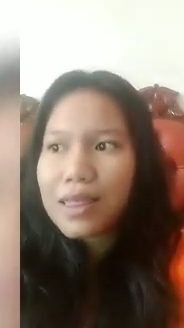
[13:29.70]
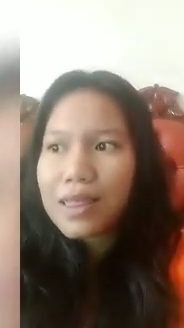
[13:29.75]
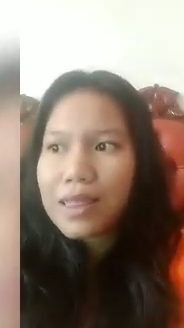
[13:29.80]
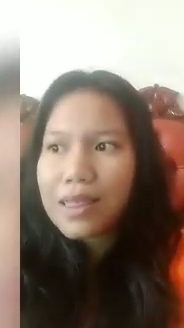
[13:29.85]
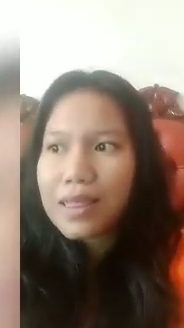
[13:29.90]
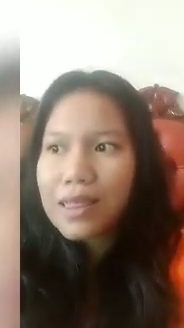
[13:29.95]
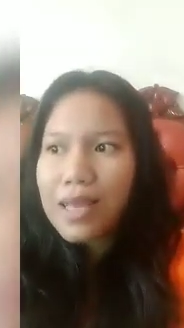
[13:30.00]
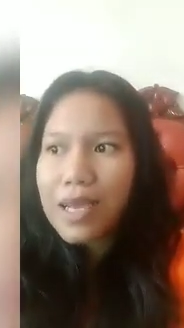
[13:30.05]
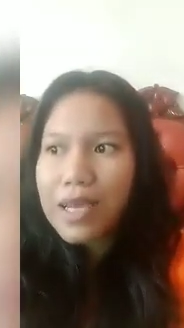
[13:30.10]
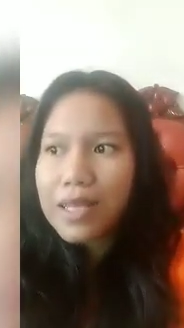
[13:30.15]

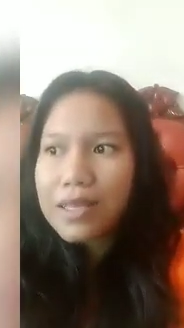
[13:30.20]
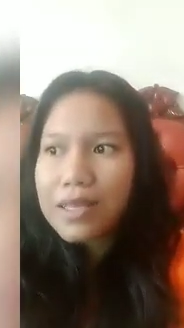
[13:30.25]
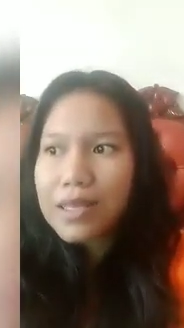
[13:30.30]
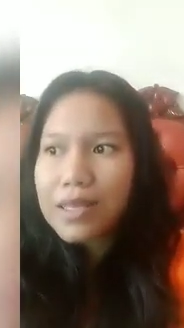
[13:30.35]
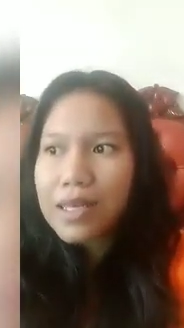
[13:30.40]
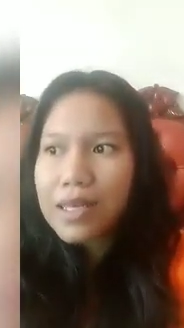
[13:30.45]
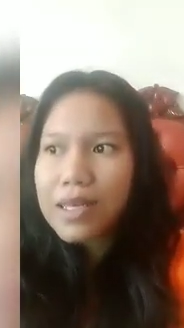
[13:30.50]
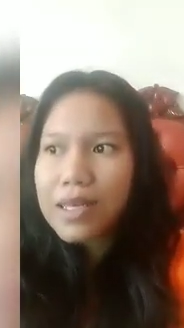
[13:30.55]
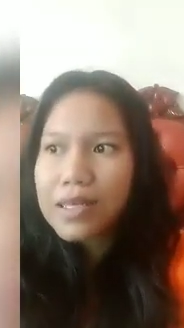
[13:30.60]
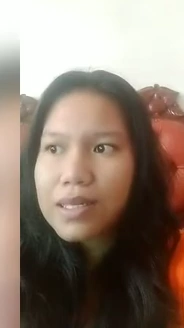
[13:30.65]

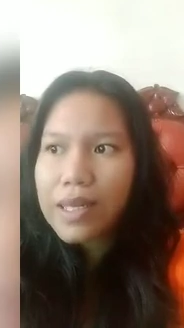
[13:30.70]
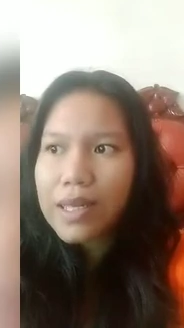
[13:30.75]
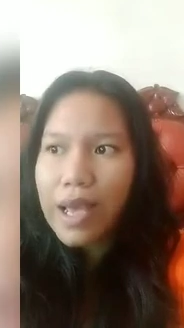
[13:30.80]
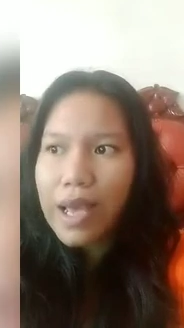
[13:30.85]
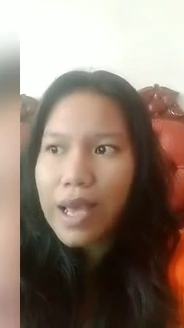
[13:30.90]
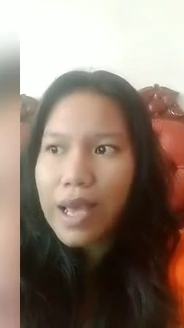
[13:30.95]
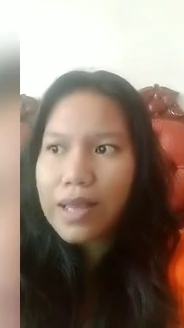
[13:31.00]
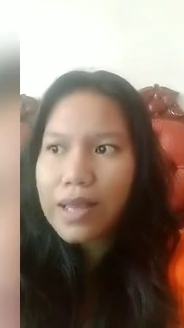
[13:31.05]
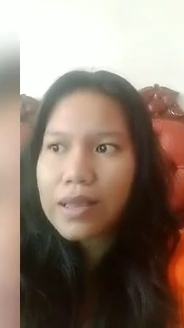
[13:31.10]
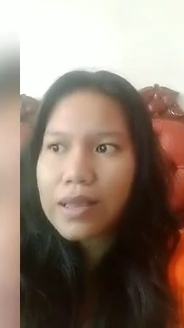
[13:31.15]
title
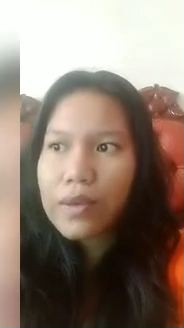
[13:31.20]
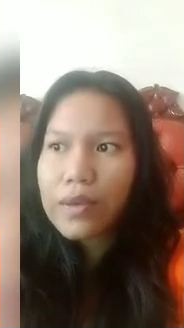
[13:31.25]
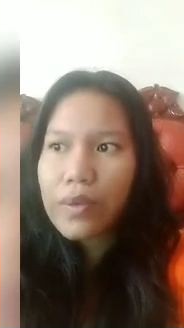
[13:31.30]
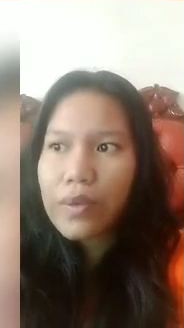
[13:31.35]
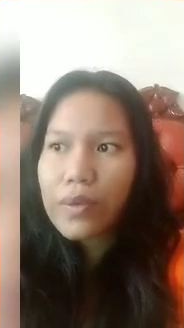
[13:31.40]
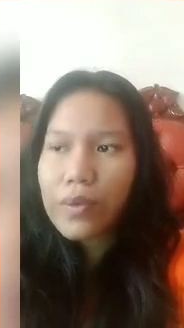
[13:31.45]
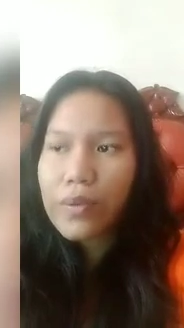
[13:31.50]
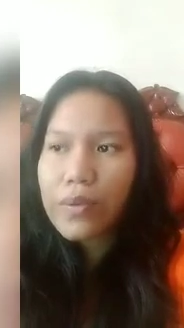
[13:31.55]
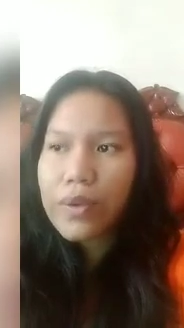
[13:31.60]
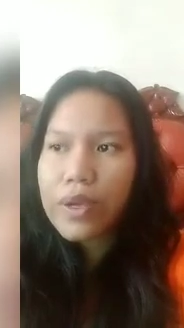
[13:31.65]
that
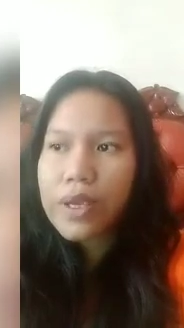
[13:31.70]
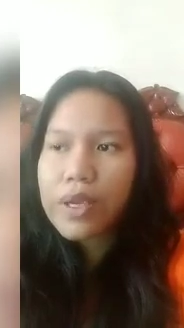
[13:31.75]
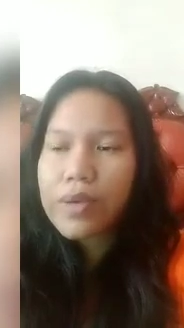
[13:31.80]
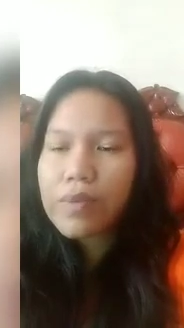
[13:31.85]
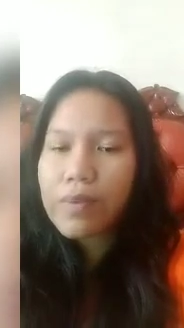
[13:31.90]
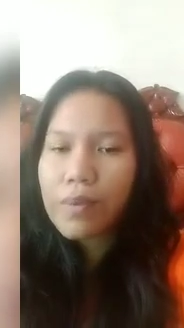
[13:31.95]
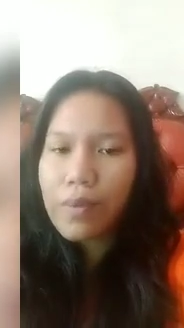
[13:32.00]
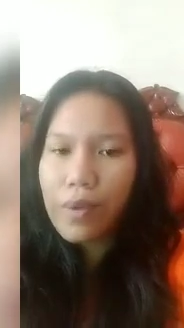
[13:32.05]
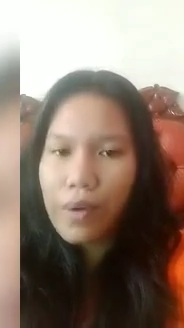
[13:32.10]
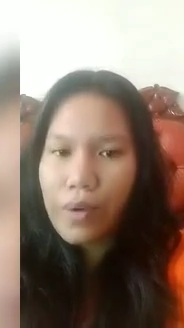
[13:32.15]
we
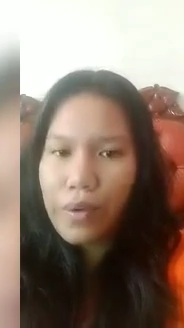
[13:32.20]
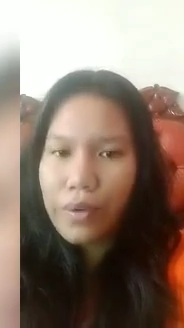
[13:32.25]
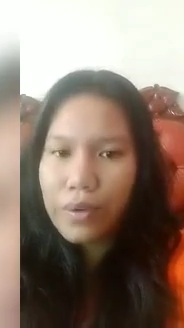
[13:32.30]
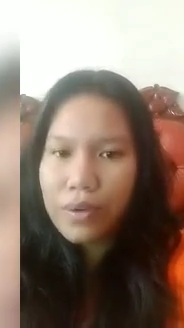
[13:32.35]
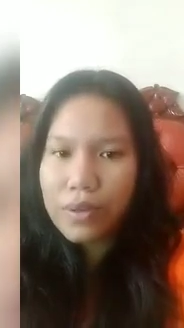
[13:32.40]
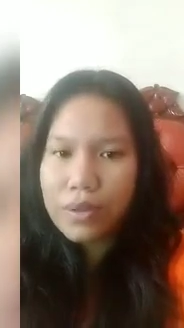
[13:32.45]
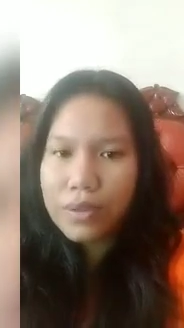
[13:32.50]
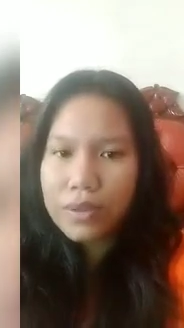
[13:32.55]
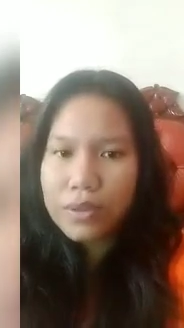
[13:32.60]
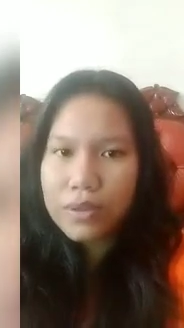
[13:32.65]
broke.
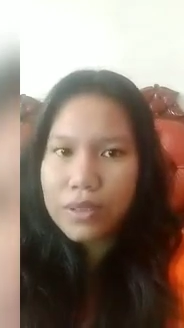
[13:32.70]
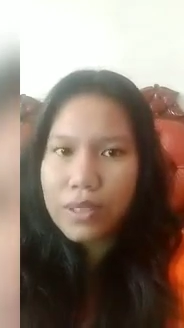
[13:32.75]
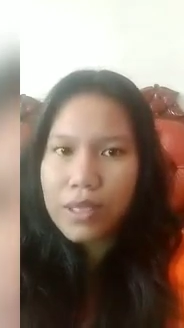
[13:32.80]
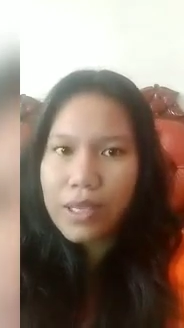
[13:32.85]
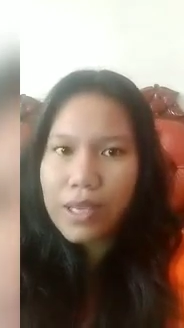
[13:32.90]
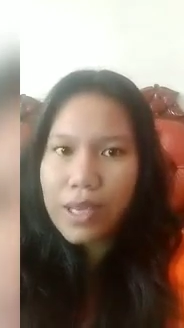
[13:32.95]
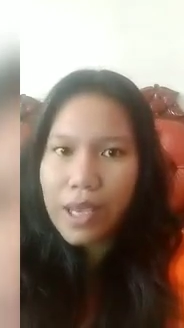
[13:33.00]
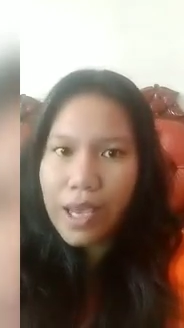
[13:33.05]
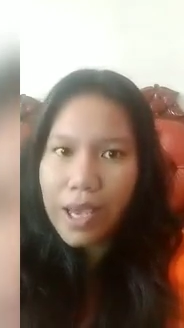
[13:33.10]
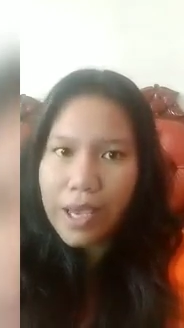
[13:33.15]

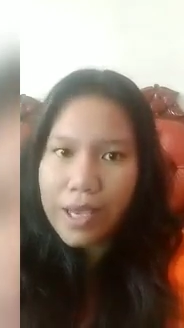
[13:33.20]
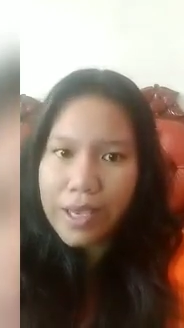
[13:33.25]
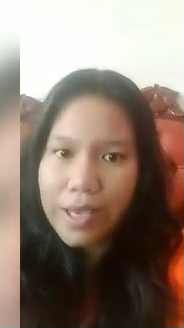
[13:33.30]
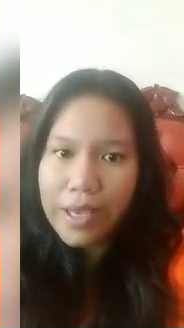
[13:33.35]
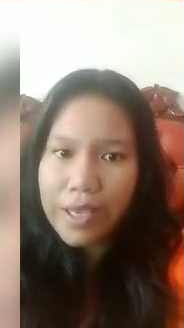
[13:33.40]
Okay,